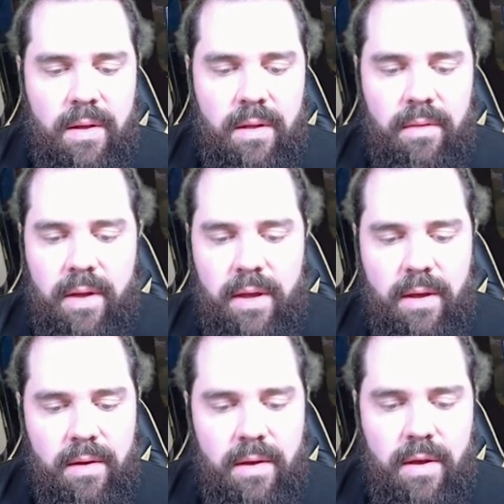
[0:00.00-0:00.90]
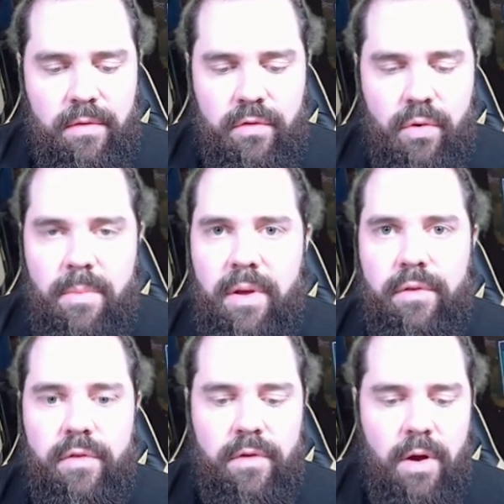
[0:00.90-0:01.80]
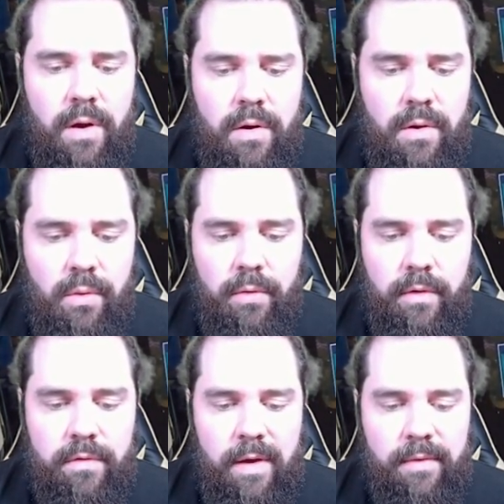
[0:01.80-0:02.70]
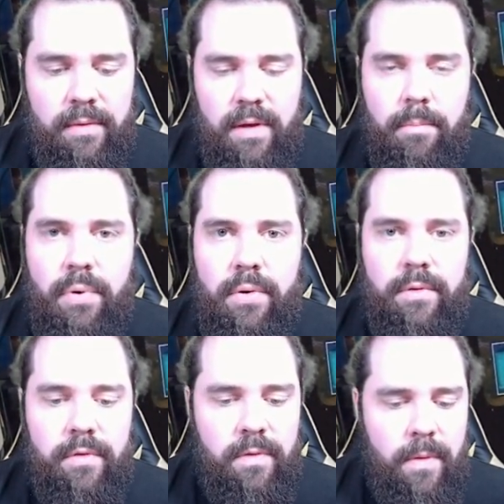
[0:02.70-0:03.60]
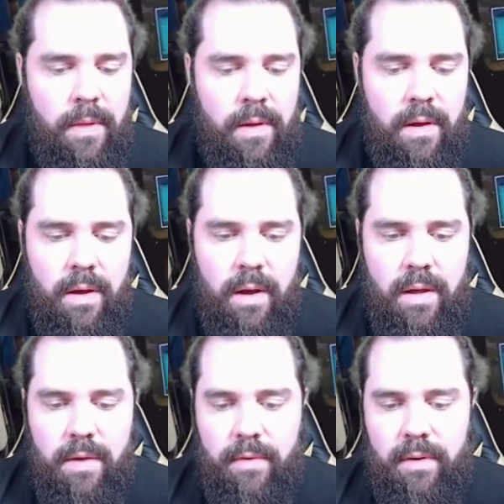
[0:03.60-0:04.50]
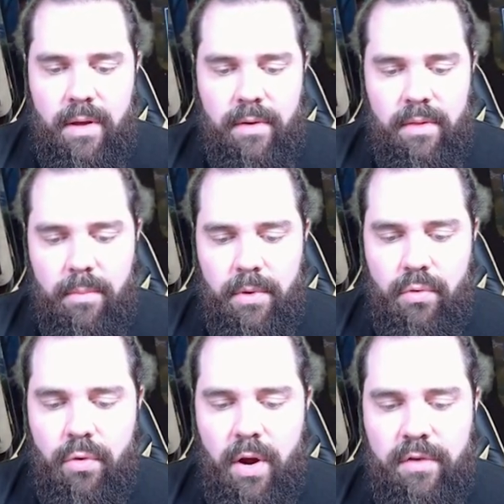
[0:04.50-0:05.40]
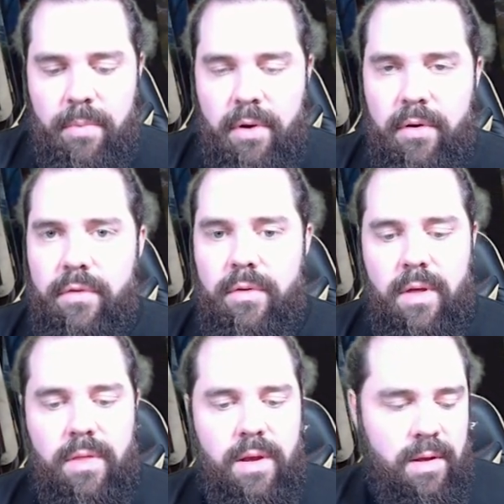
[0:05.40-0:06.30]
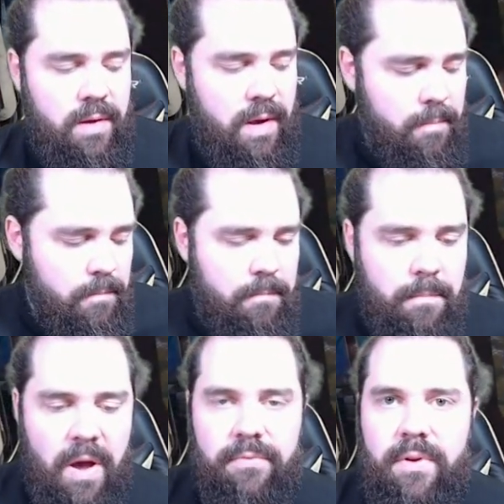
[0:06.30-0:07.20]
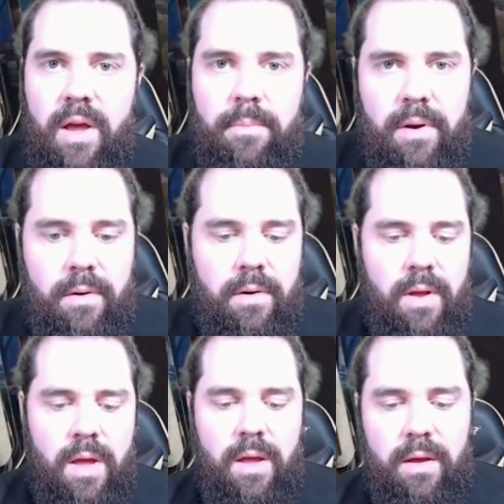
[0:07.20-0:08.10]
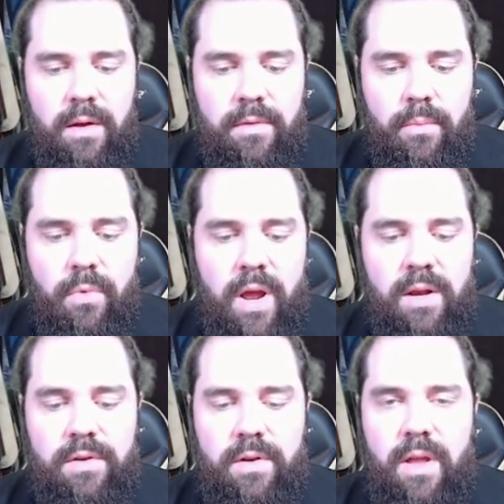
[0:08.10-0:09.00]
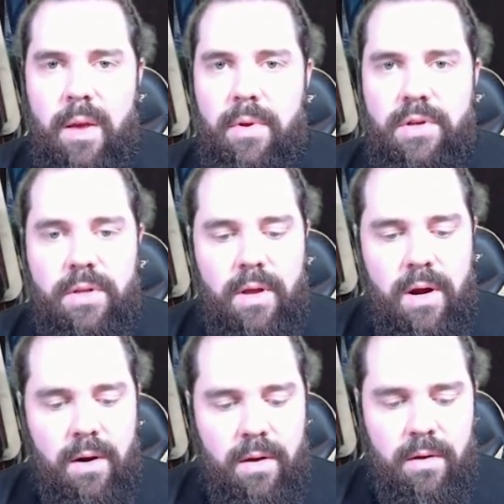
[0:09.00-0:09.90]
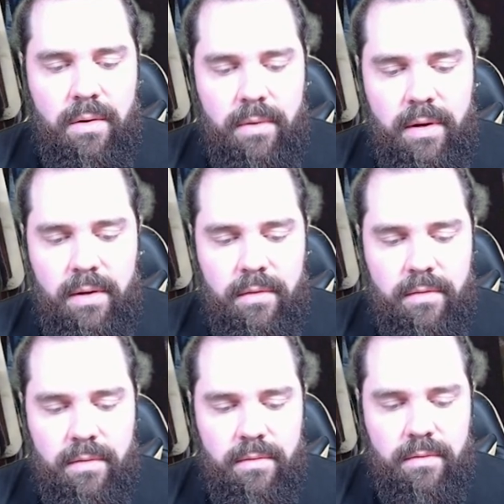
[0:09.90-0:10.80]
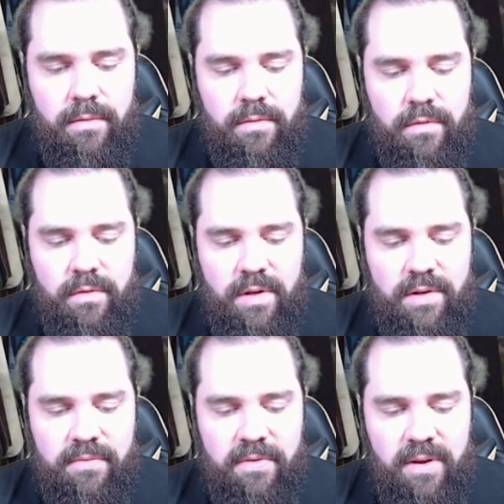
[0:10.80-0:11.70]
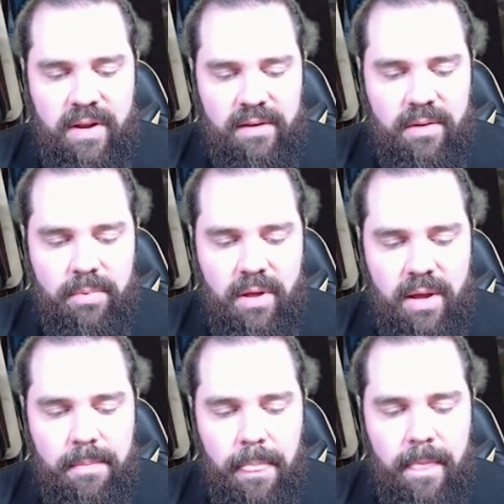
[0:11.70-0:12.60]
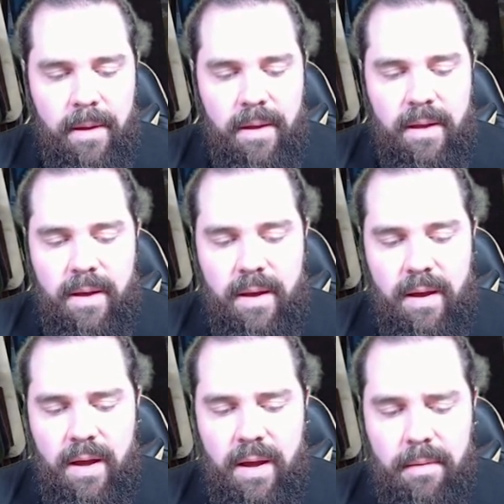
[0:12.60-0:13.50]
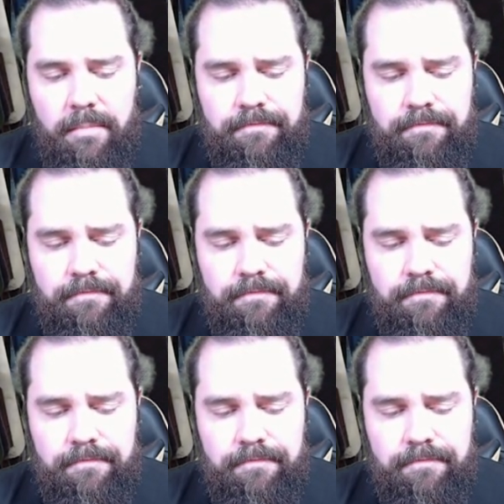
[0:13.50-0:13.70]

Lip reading: like a Screaming Skull or the 7-League Boots, even giving them the crossbow so that they can get buffed up and get some ranged damage in there. Oh, it is such a fun deck to play. But